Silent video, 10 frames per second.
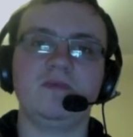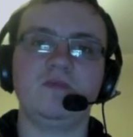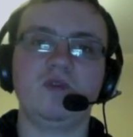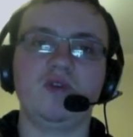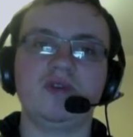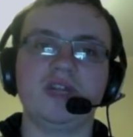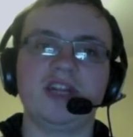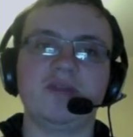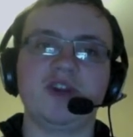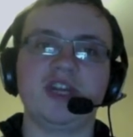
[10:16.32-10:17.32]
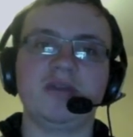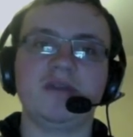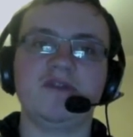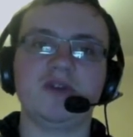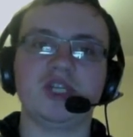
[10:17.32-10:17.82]
Well, Daniel Bryan came
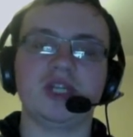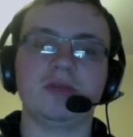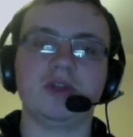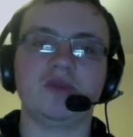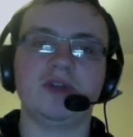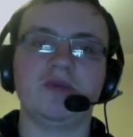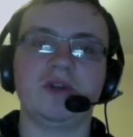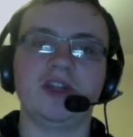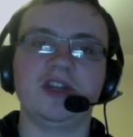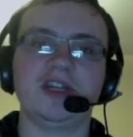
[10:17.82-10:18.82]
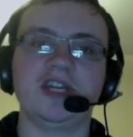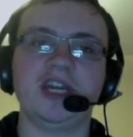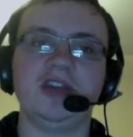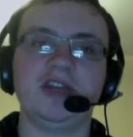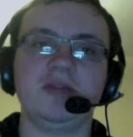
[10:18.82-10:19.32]
out first at number 21, and then
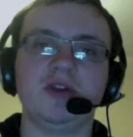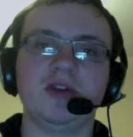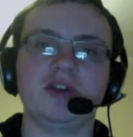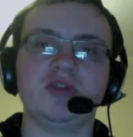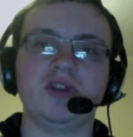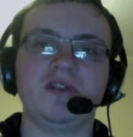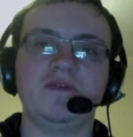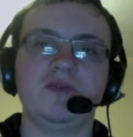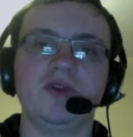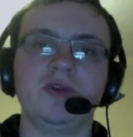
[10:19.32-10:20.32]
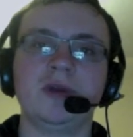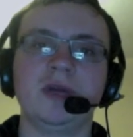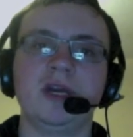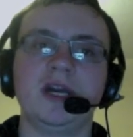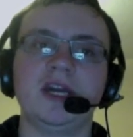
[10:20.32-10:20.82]
Kane came out at 24.
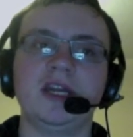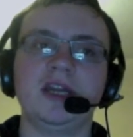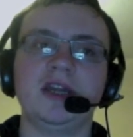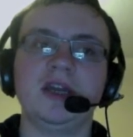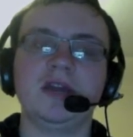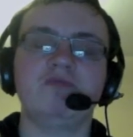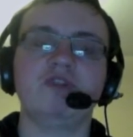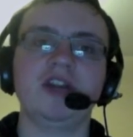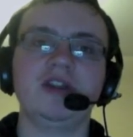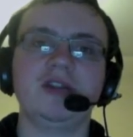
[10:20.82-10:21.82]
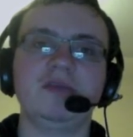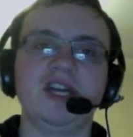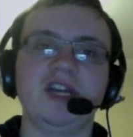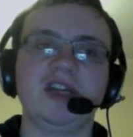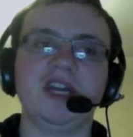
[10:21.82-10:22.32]
And then Bryan
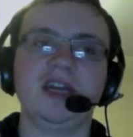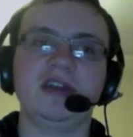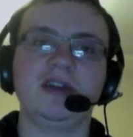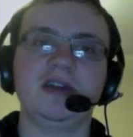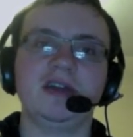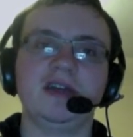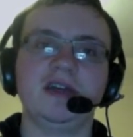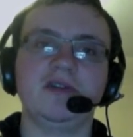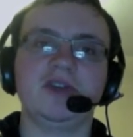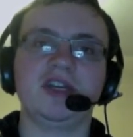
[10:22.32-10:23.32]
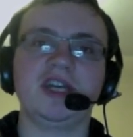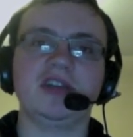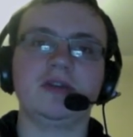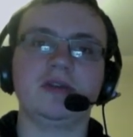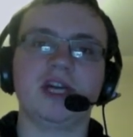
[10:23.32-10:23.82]
eliminated Kane. Only Kane
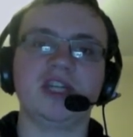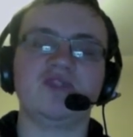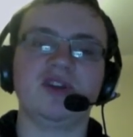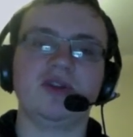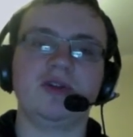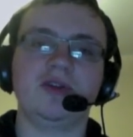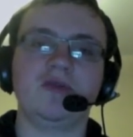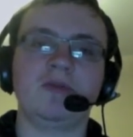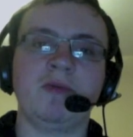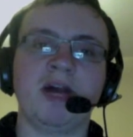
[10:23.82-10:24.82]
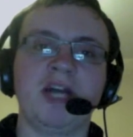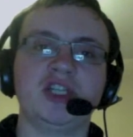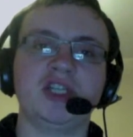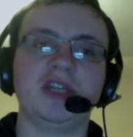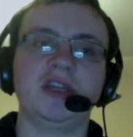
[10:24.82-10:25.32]
didn't last very long in the Rumble
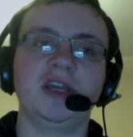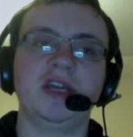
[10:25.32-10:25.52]
match. And then